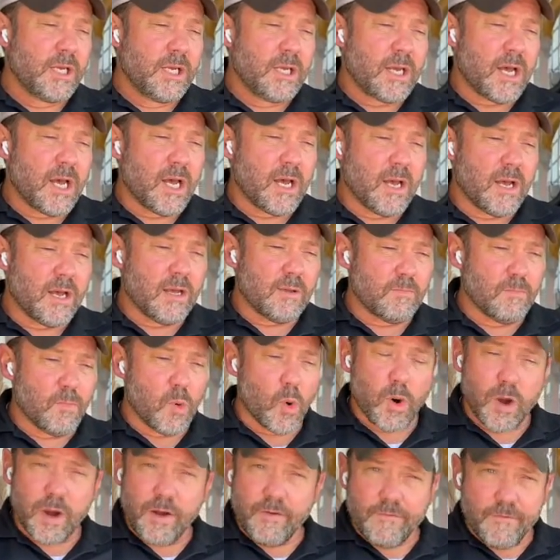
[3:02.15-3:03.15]

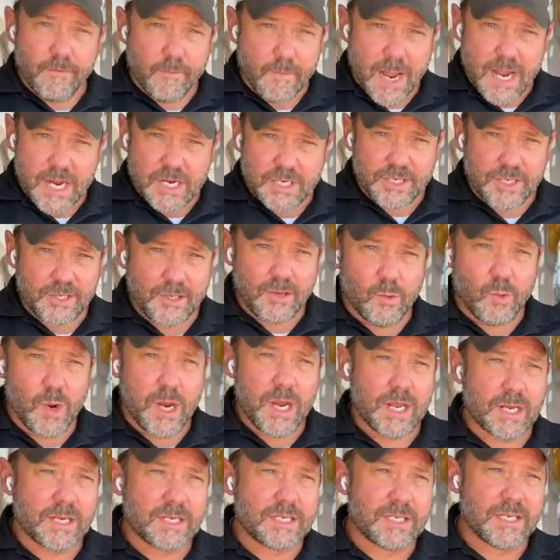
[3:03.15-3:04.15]
more information that we
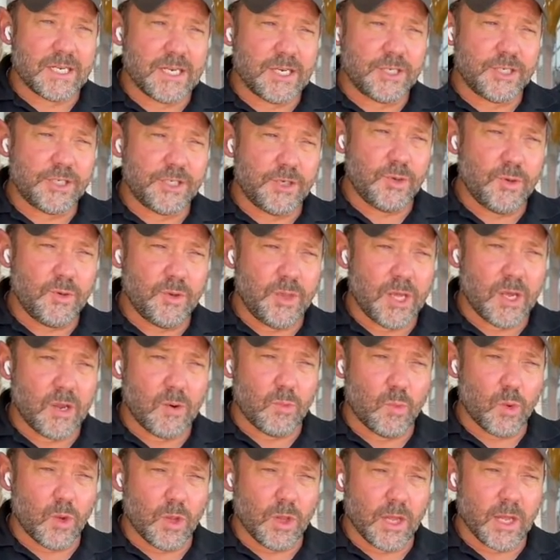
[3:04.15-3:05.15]
can send you
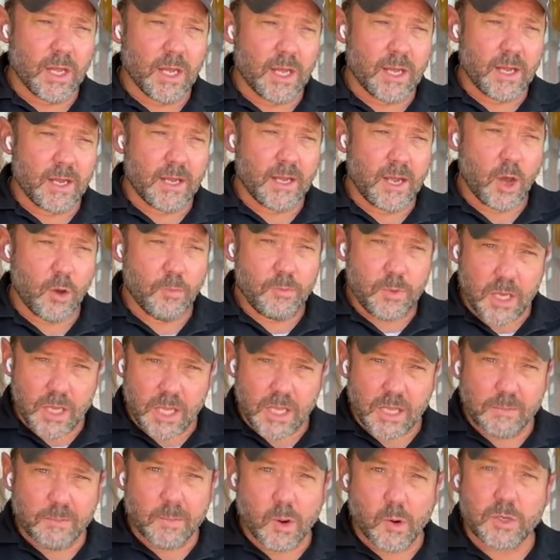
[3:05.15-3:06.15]
that will help you
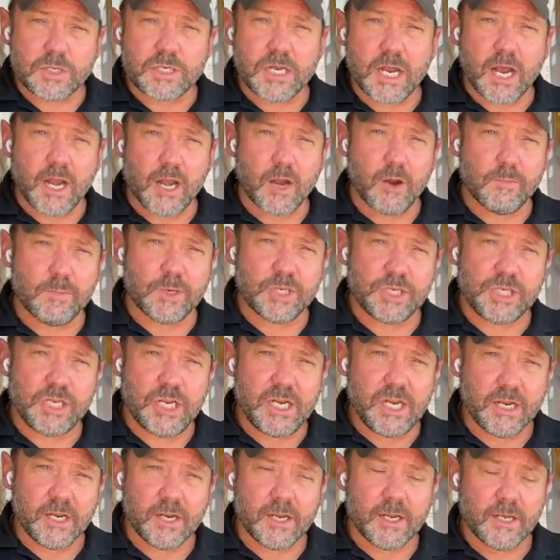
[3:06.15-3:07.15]
get the most out of your
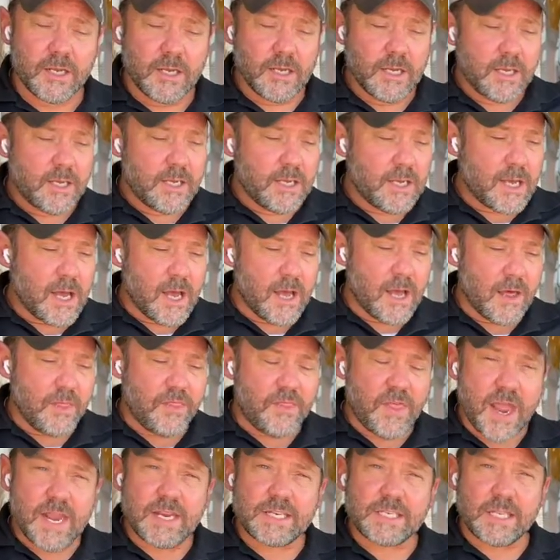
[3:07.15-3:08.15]
machine.
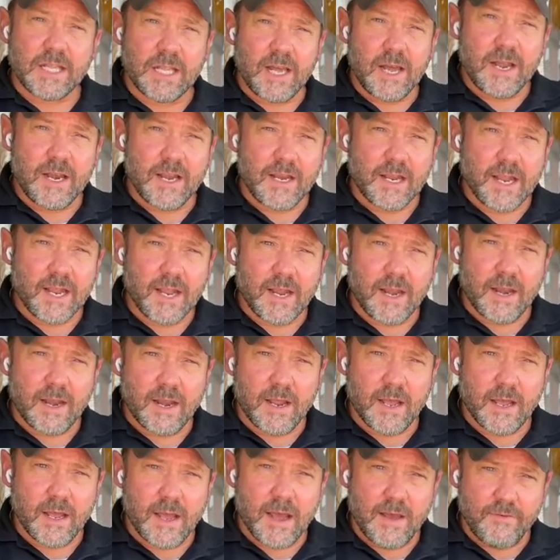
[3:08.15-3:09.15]
Thanks a lot, and
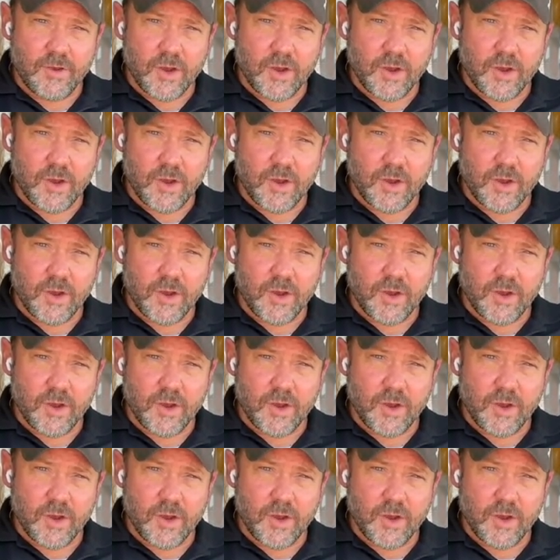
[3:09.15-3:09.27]
have a